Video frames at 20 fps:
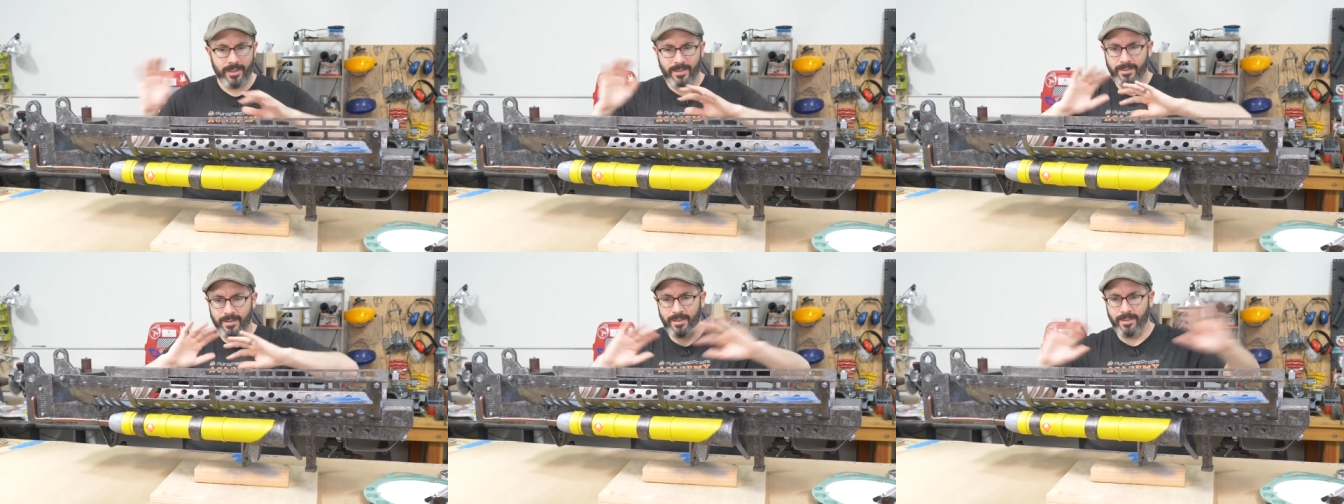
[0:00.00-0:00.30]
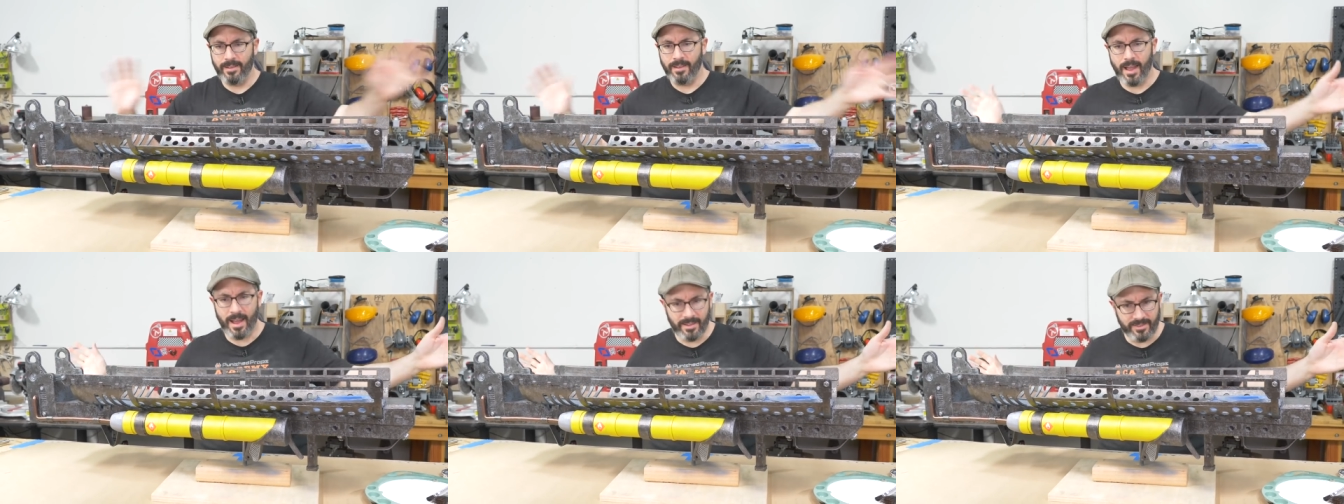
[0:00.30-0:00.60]

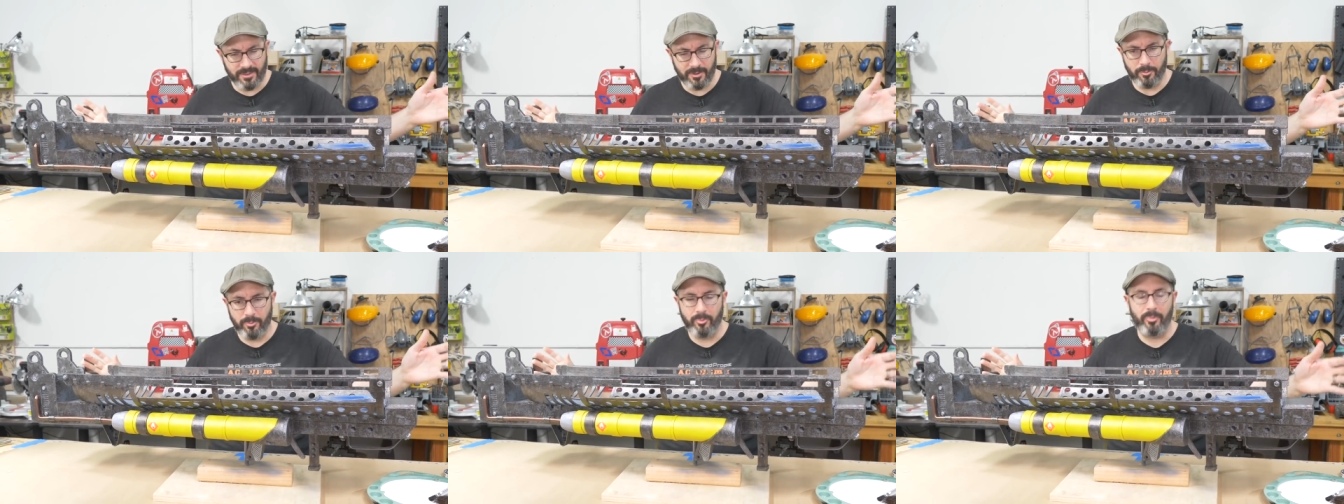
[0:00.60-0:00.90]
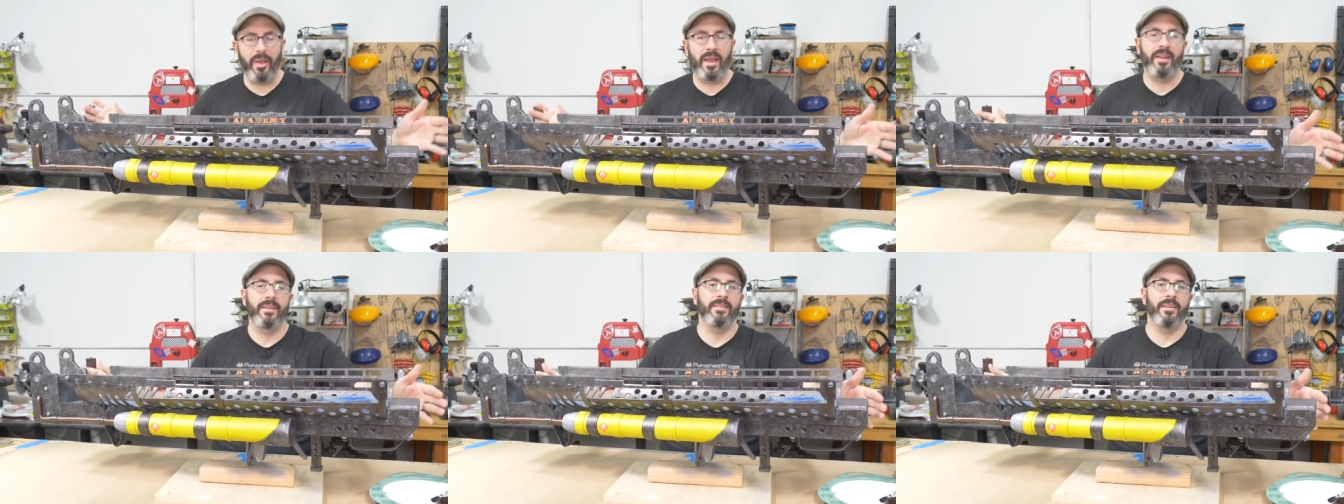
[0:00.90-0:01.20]
Did lots of
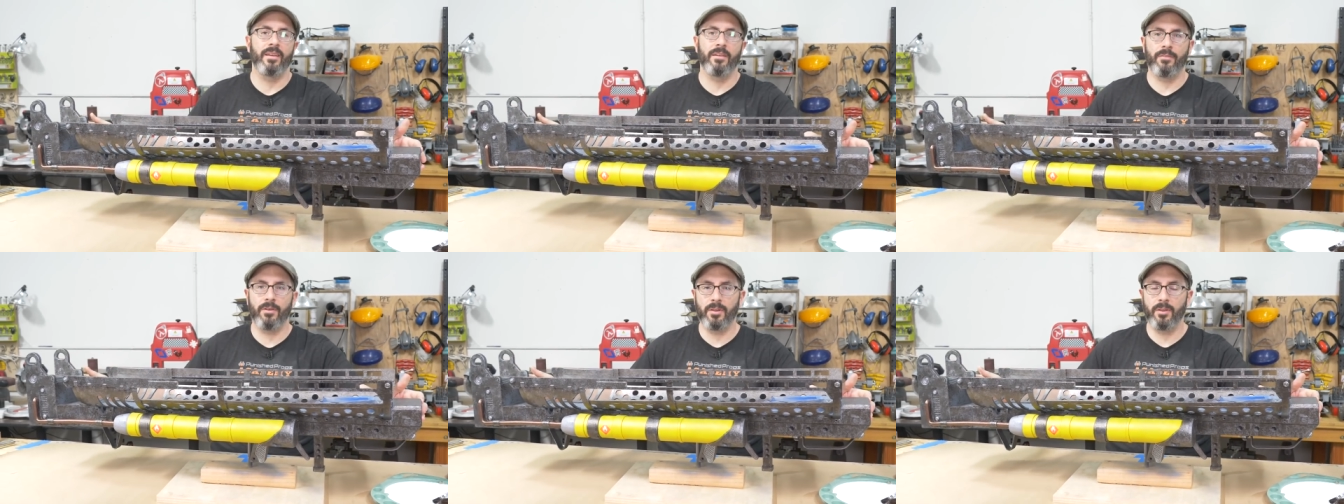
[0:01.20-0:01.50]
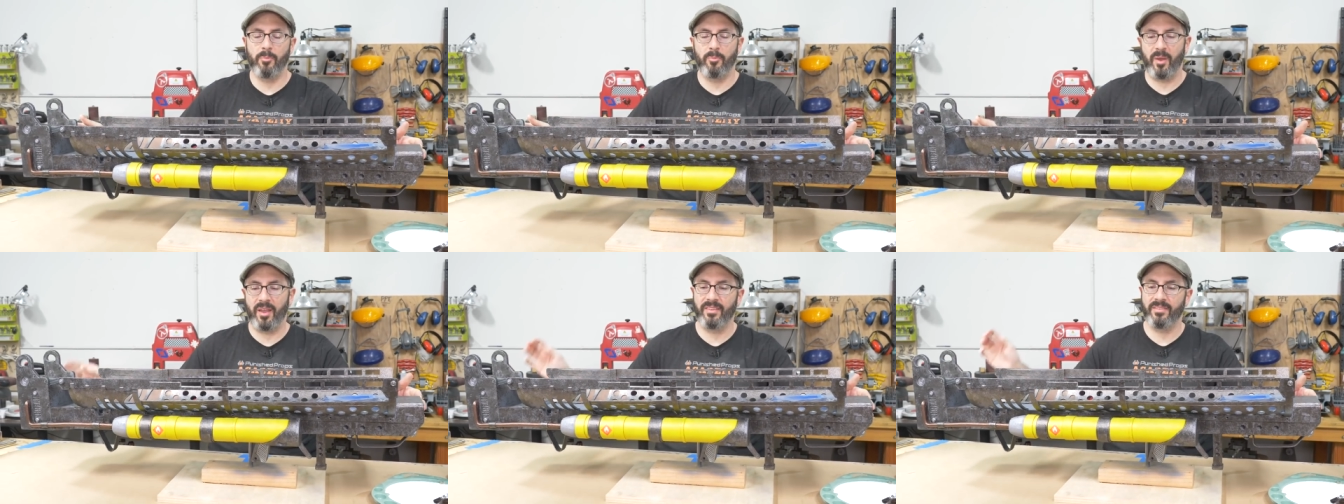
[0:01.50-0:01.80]
painting of all
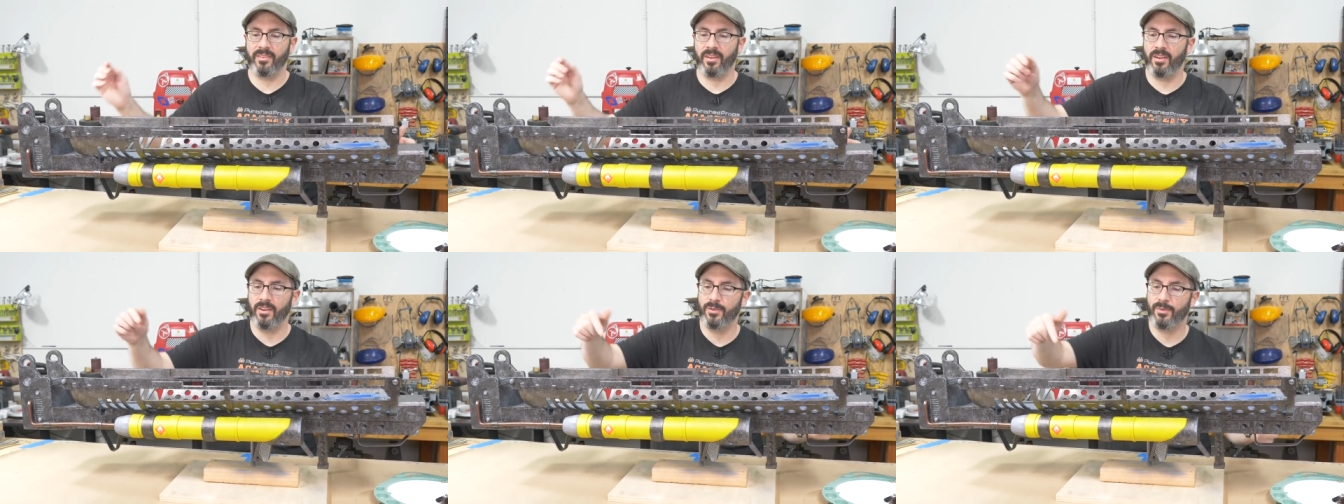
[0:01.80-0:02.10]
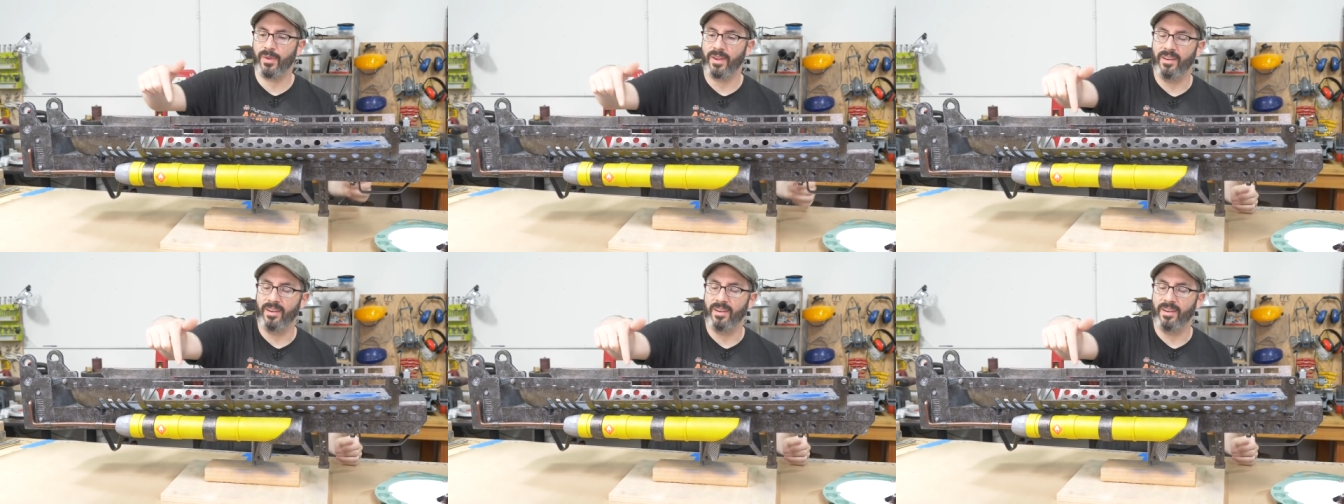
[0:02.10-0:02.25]
the base colors.